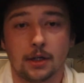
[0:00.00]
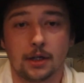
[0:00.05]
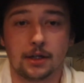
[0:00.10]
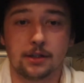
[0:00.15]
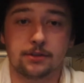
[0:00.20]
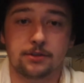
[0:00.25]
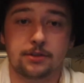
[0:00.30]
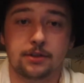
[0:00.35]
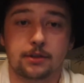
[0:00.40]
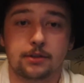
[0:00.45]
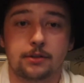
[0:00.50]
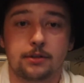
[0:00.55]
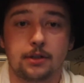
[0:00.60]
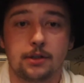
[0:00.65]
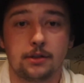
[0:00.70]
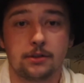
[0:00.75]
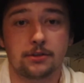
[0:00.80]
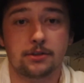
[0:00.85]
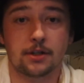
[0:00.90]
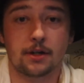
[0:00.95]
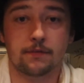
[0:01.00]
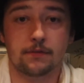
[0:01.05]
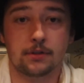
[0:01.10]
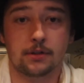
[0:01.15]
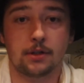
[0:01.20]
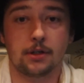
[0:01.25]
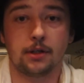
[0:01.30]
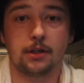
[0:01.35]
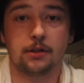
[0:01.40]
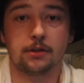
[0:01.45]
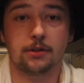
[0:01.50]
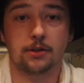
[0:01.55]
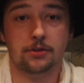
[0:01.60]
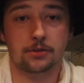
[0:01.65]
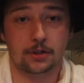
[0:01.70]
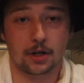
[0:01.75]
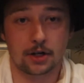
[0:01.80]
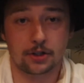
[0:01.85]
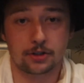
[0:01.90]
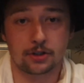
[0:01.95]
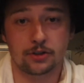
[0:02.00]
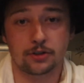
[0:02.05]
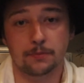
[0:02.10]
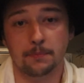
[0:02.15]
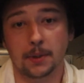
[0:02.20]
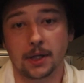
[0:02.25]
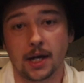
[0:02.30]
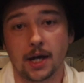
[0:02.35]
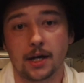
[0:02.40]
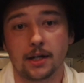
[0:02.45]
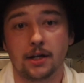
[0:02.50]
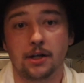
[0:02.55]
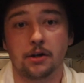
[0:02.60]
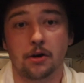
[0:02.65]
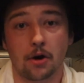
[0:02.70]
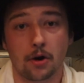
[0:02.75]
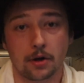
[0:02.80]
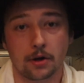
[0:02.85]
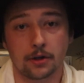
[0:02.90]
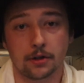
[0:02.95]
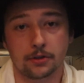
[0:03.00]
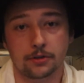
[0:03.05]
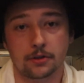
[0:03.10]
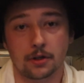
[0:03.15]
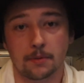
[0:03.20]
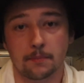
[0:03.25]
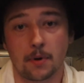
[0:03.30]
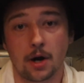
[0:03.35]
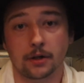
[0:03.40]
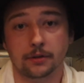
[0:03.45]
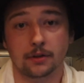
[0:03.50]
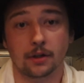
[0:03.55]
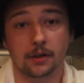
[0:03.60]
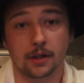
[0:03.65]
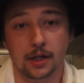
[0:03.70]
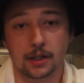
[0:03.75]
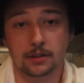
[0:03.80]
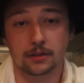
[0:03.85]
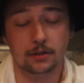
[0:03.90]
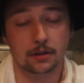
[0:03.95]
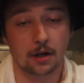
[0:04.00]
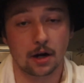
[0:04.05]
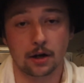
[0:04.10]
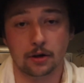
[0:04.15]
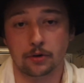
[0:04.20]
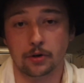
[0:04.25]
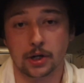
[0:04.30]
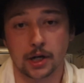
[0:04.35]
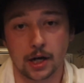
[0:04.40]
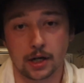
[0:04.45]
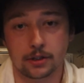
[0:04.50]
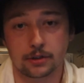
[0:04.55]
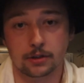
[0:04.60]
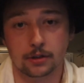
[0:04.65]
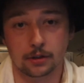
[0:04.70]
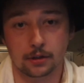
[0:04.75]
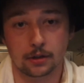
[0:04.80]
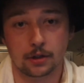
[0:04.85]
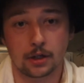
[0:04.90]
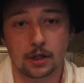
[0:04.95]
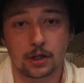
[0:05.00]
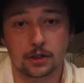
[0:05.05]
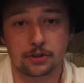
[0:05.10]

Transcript: In 1617, discussions began in earnest among the Leyden congregation.